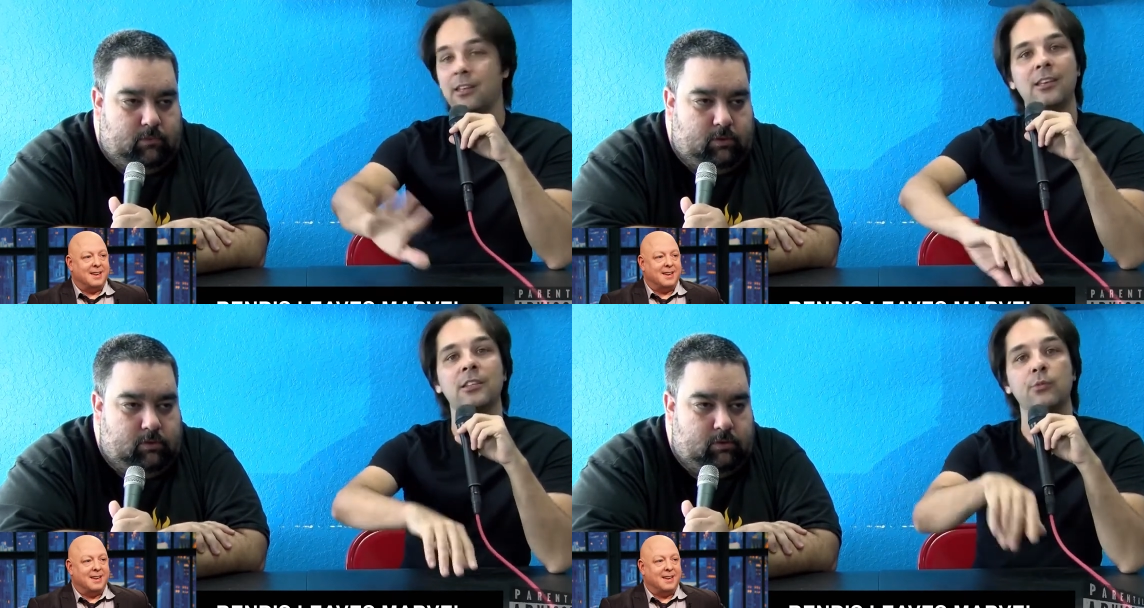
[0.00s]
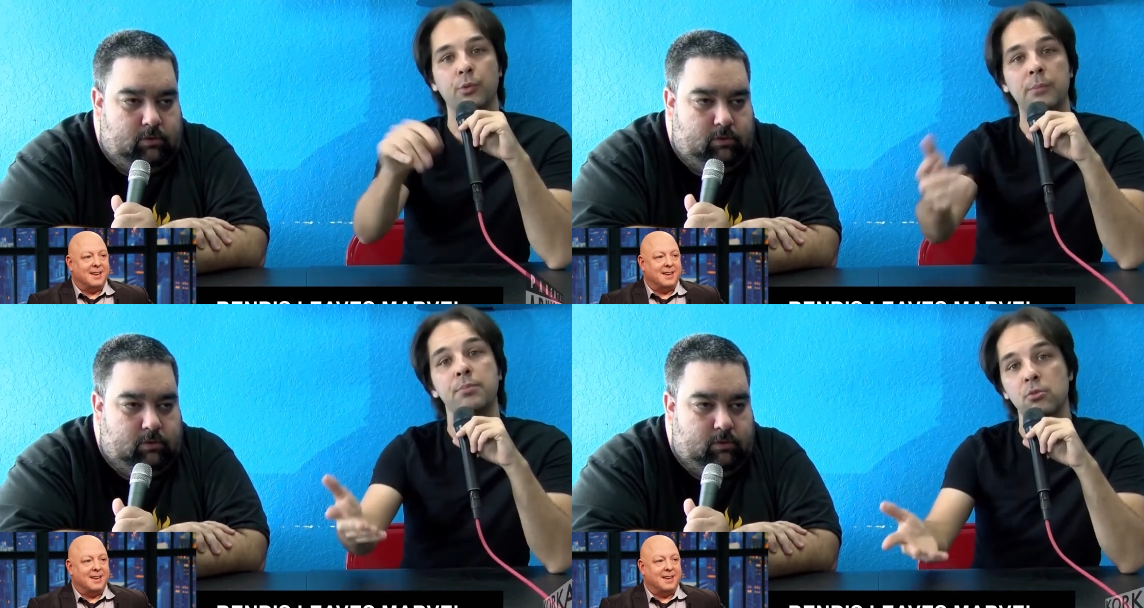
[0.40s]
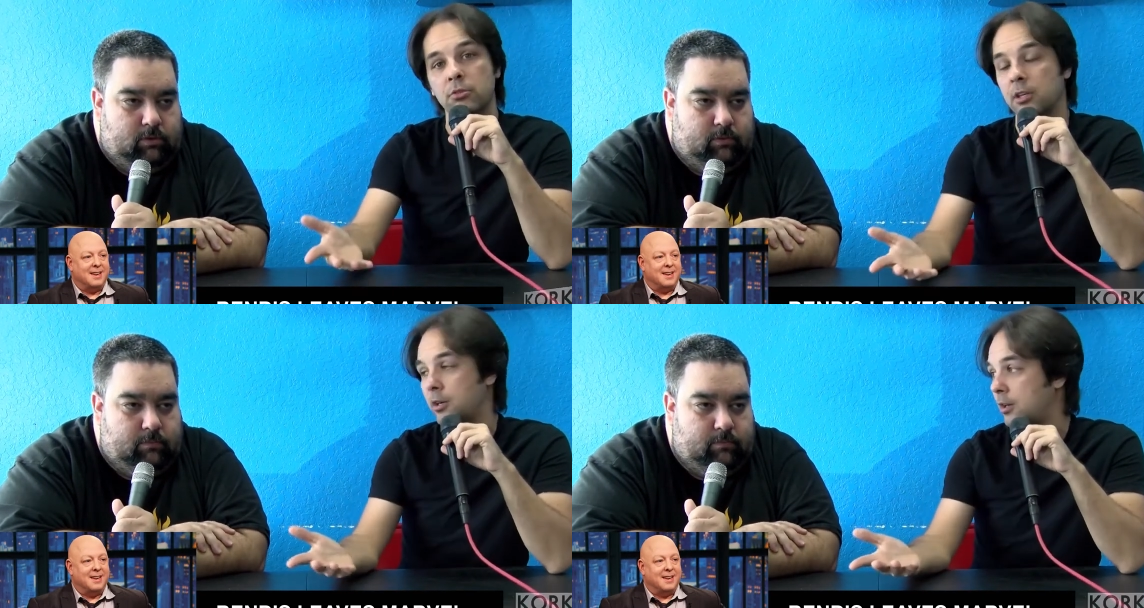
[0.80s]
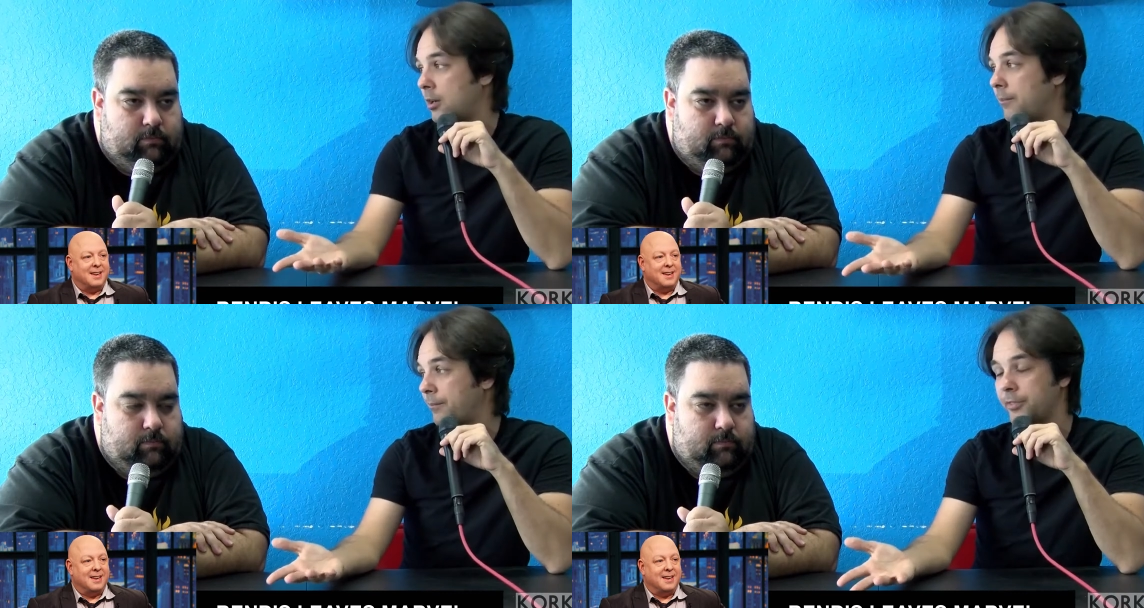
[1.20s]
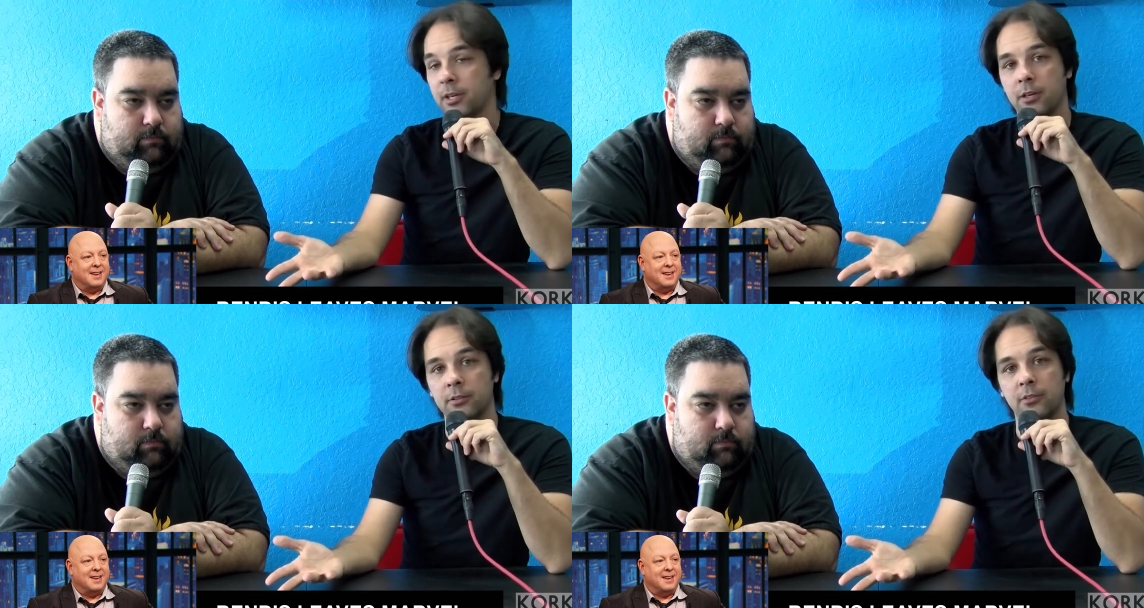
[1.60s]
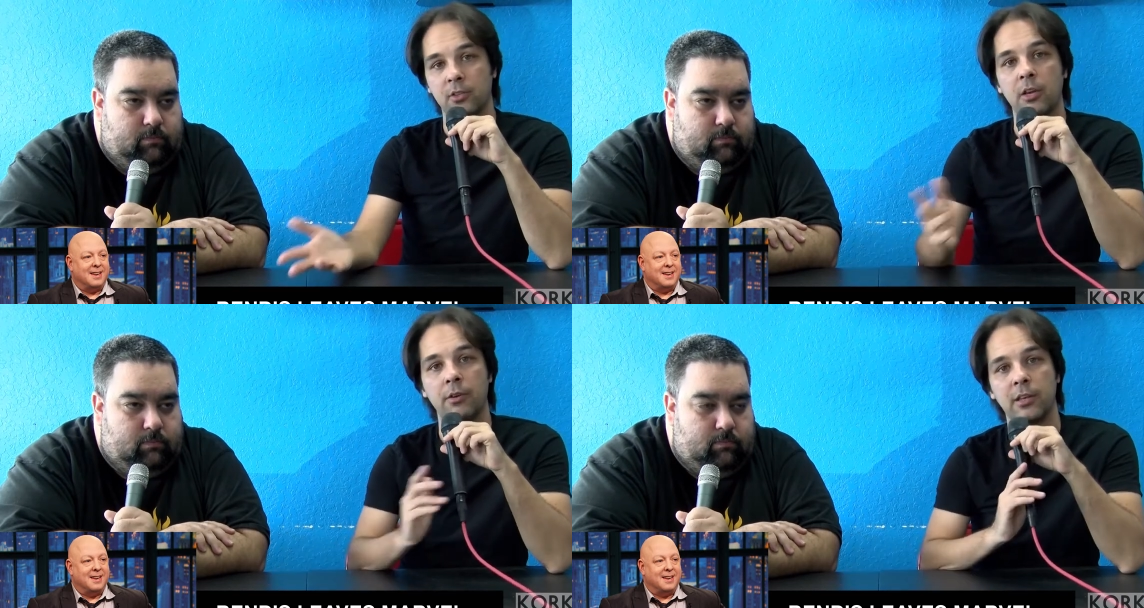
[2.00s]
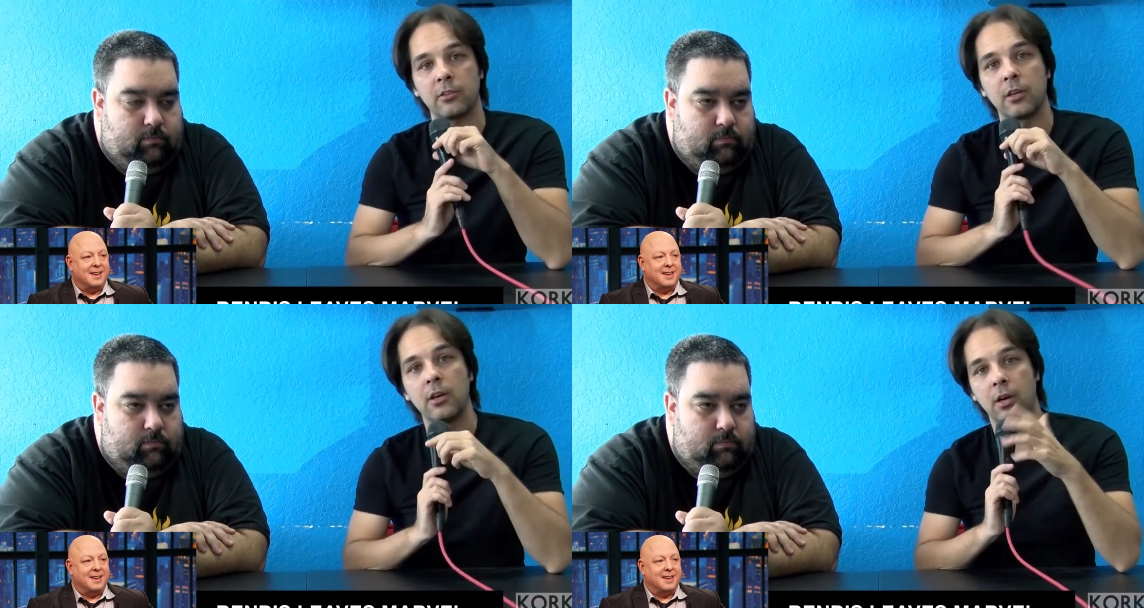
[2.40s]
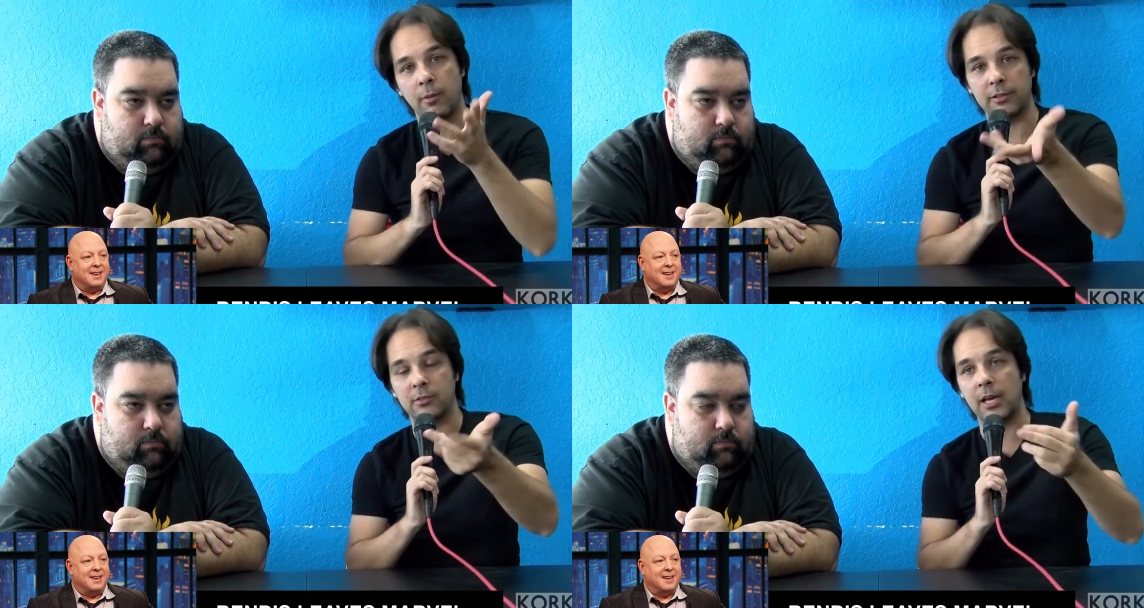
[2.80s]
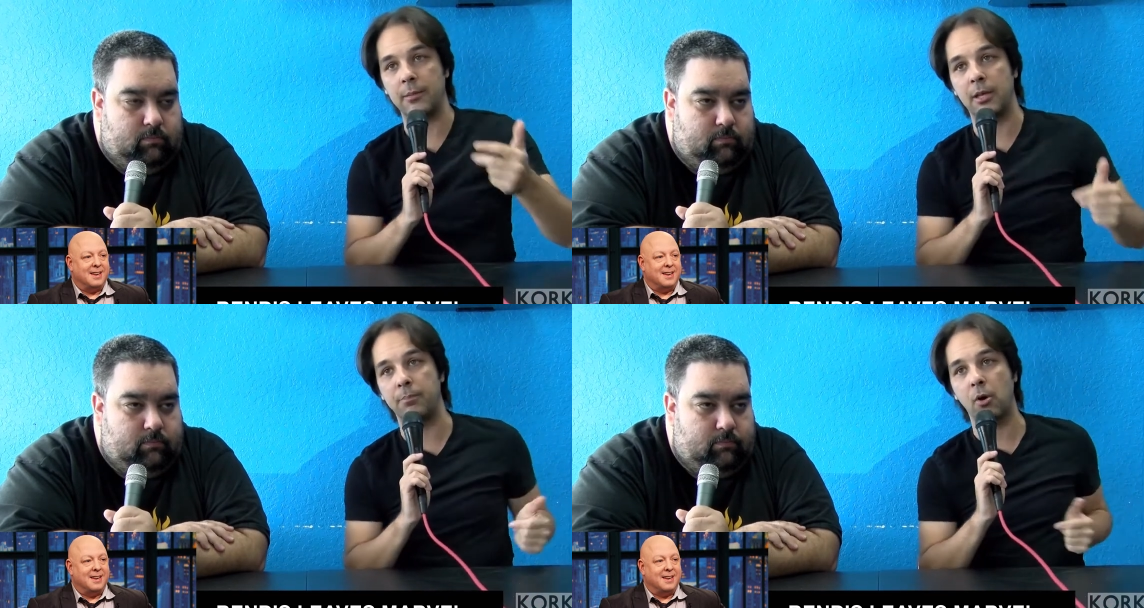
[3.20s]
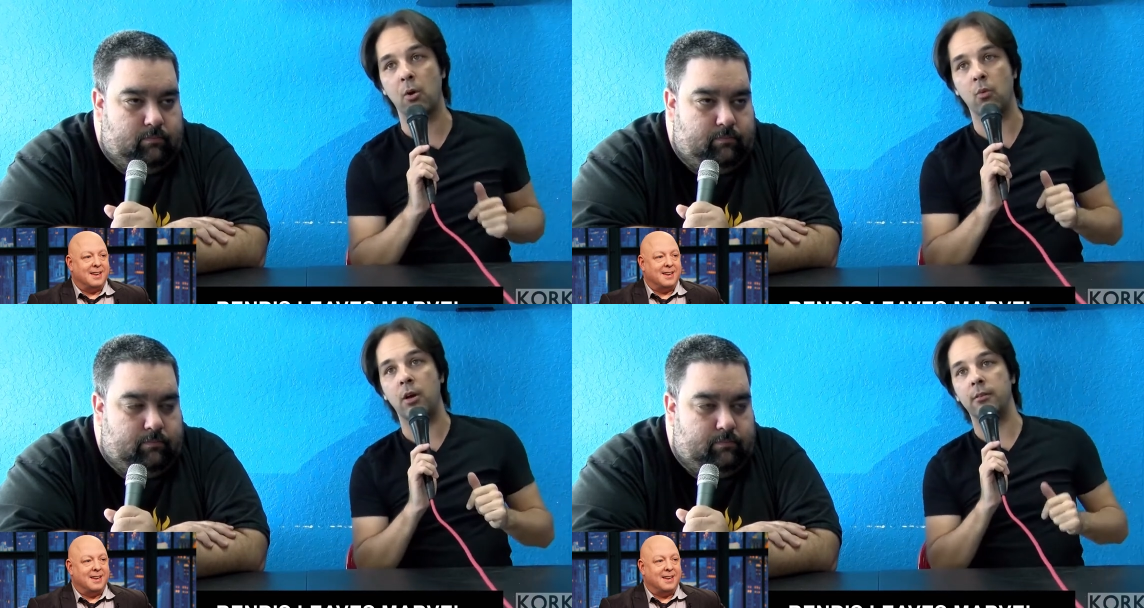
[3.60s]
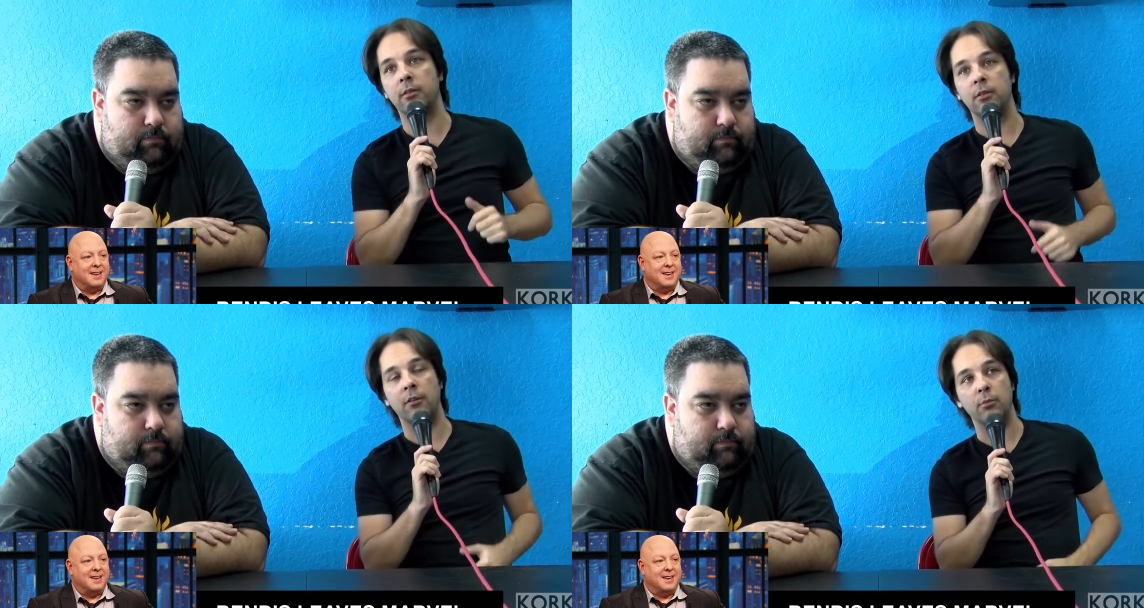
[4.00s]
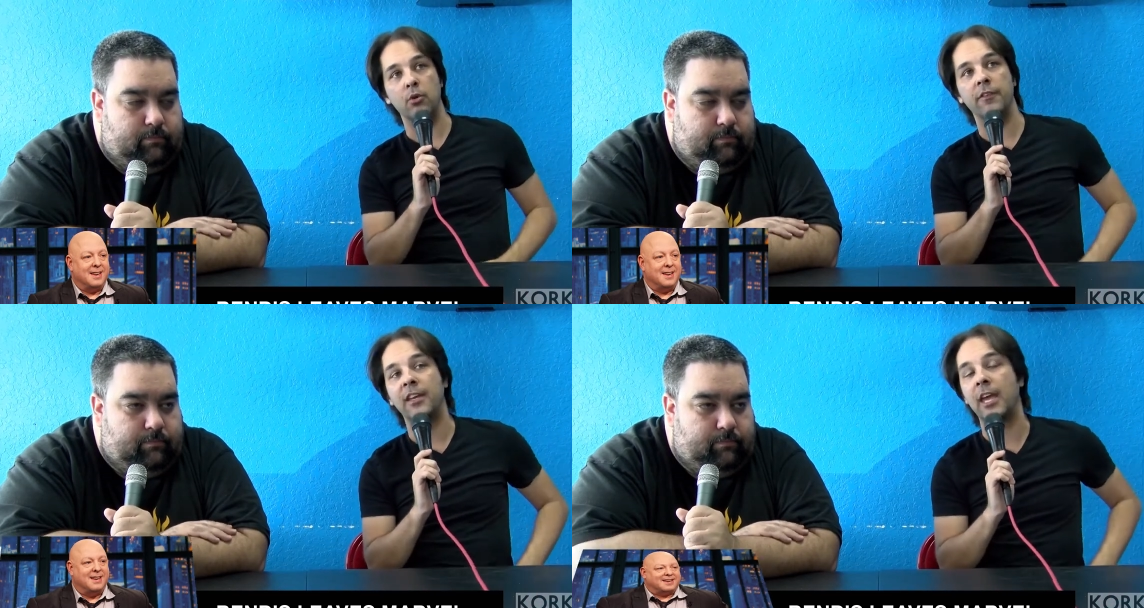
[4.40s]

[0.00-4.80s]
Speaker 1: he did reboot the the the series around the time that part one of the movie